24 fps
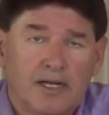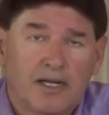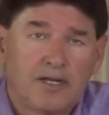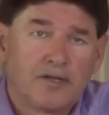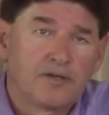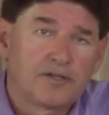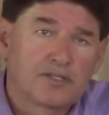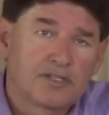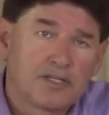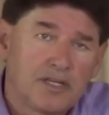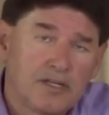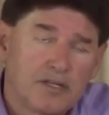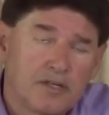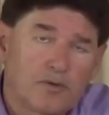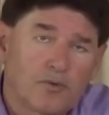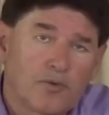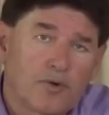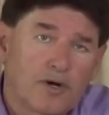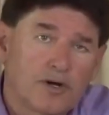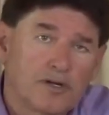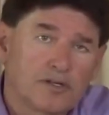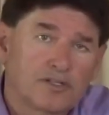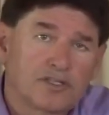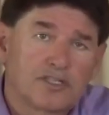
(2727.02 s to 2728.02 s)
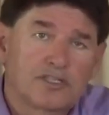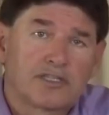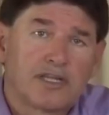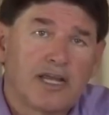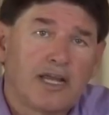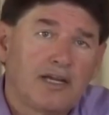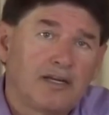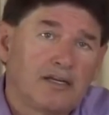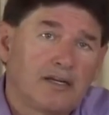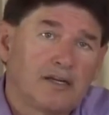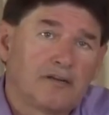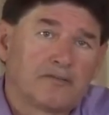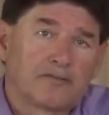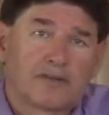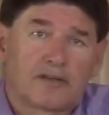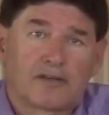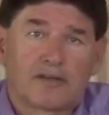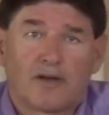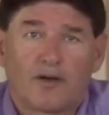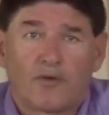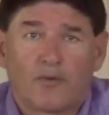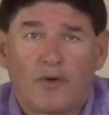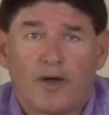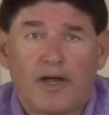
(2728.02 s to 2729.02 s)
And then you see the word state of
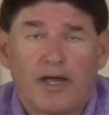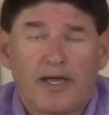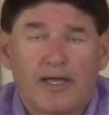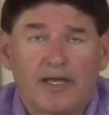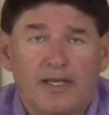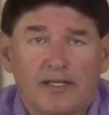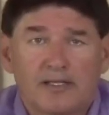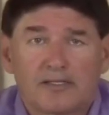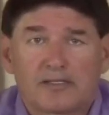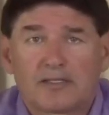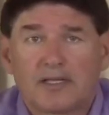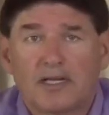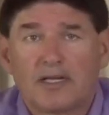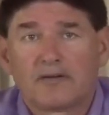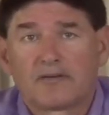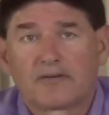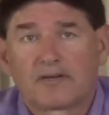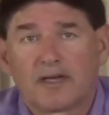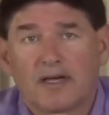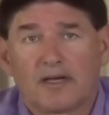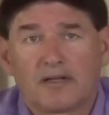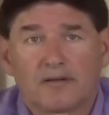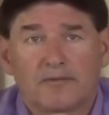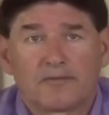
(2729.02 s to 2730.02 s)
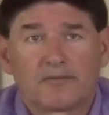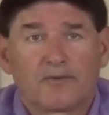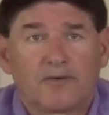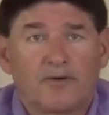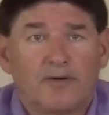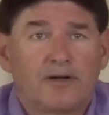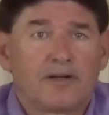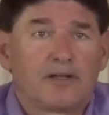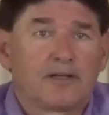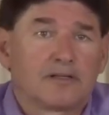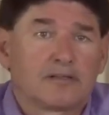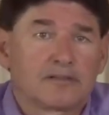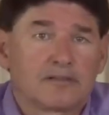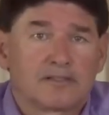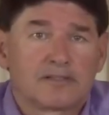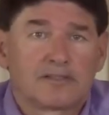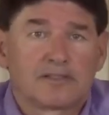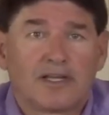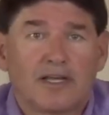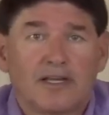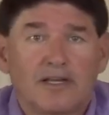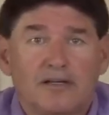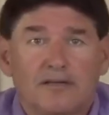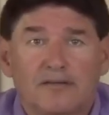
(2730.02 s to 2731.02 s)
Hawaii, state of California,
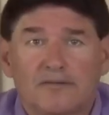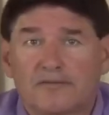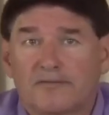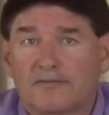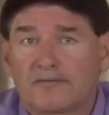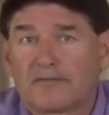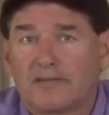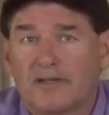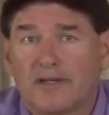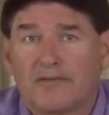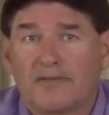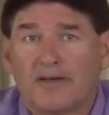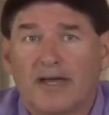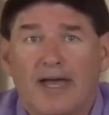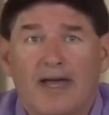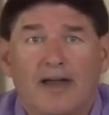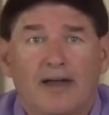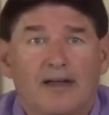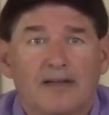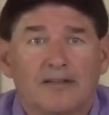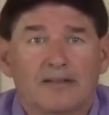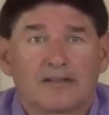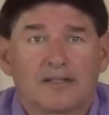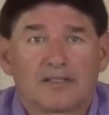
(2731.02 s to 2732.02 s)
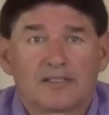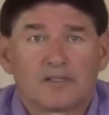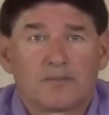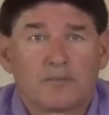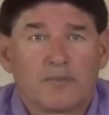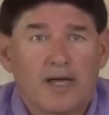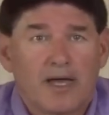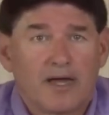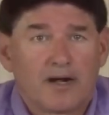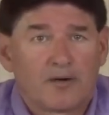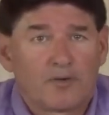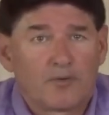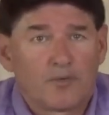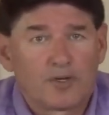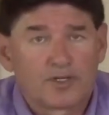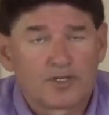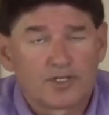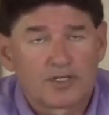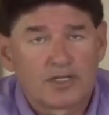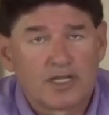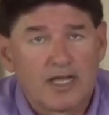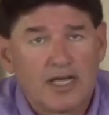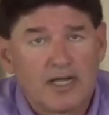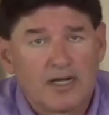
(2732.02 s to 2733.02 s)
state of Nevada. Doesn't matter
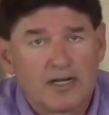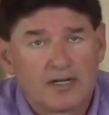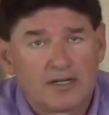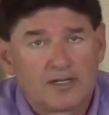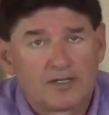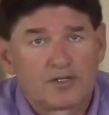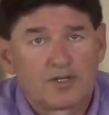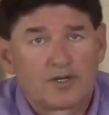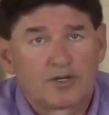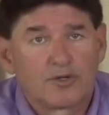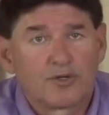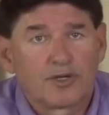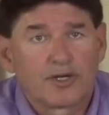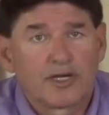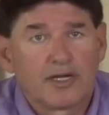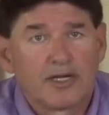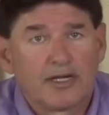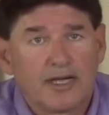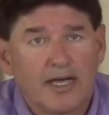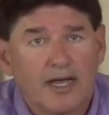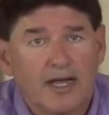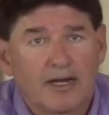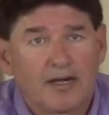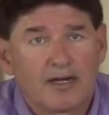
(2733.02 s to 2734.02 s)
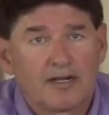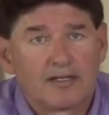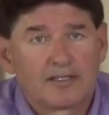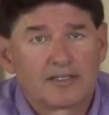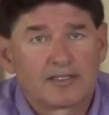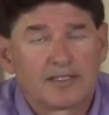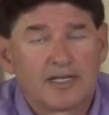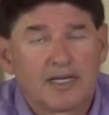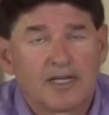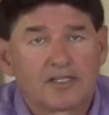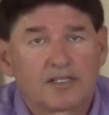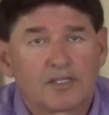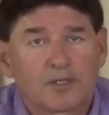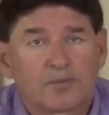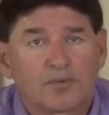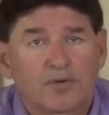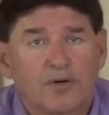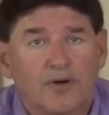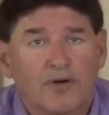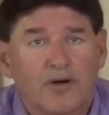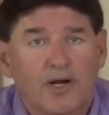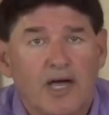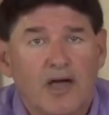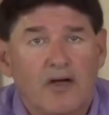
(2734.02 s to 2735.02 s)
which state it is you're looking at. State is a
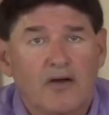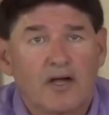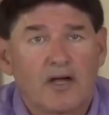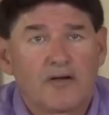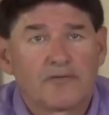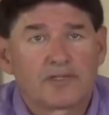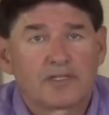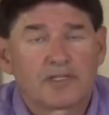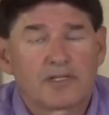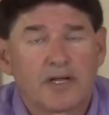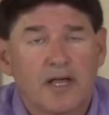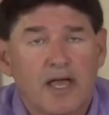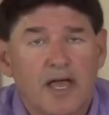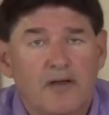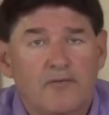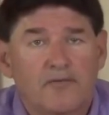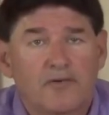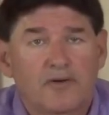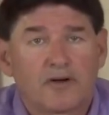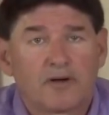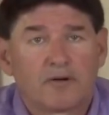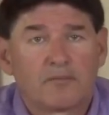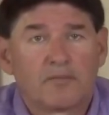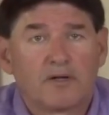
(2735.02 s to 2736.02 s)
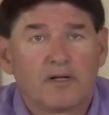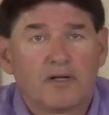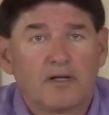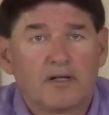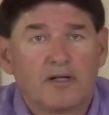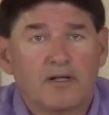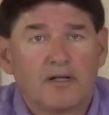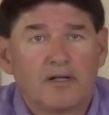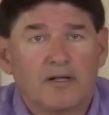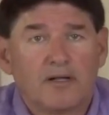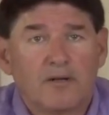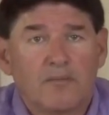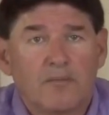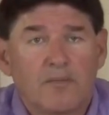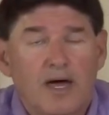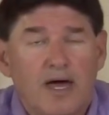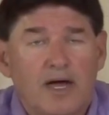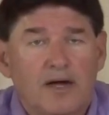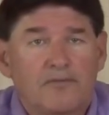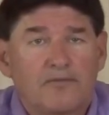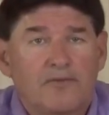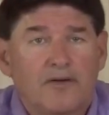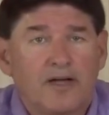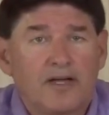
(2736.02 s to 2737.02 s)
pronoun, up is an adverb,
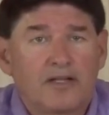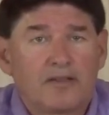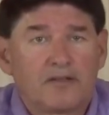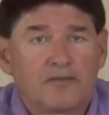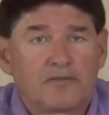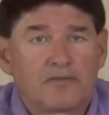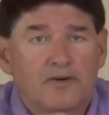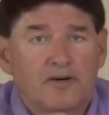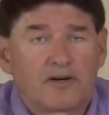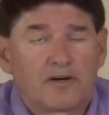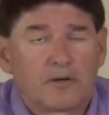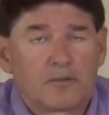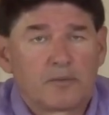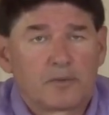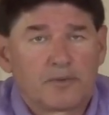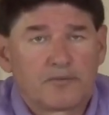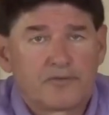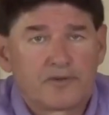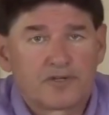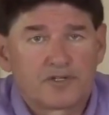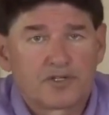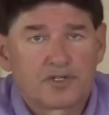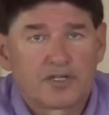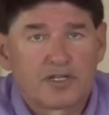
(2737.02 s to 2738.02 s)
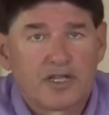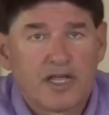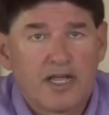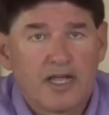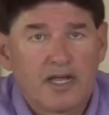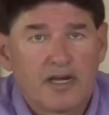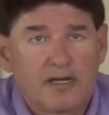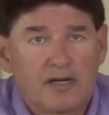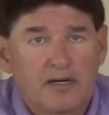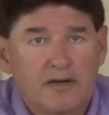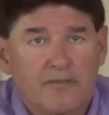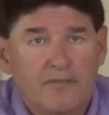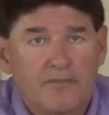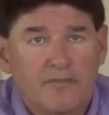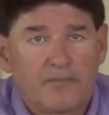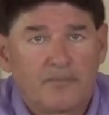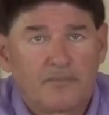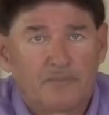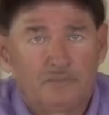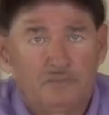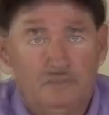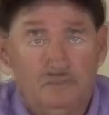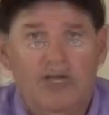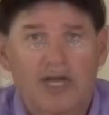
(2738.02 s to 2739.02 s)
modifying the verb of your state.
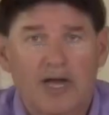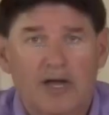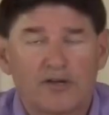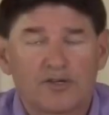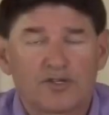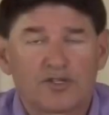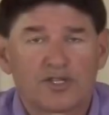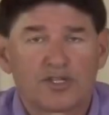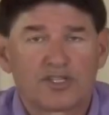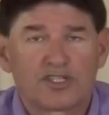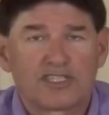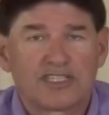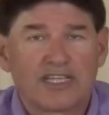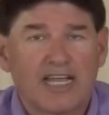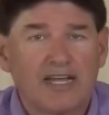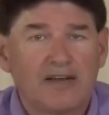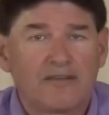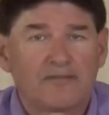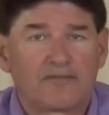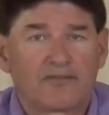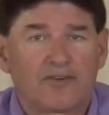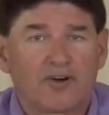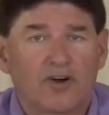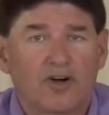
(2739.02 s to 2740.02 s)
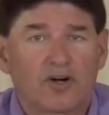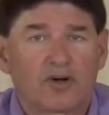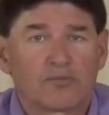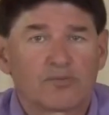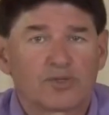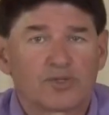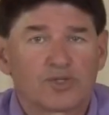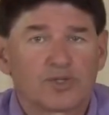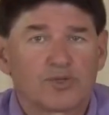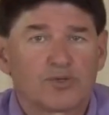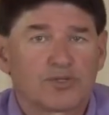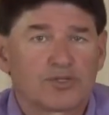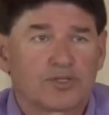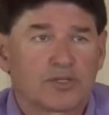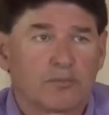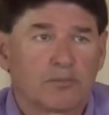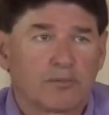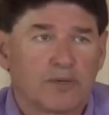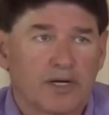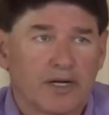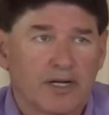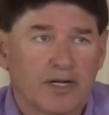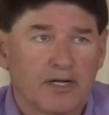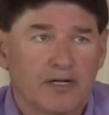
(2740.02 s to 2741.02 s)
How does the state verb sue
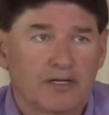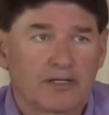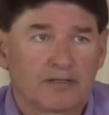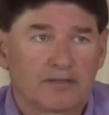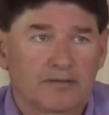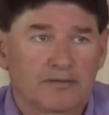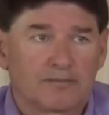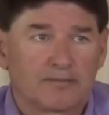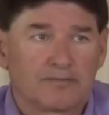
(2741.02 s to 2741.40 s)
somebody?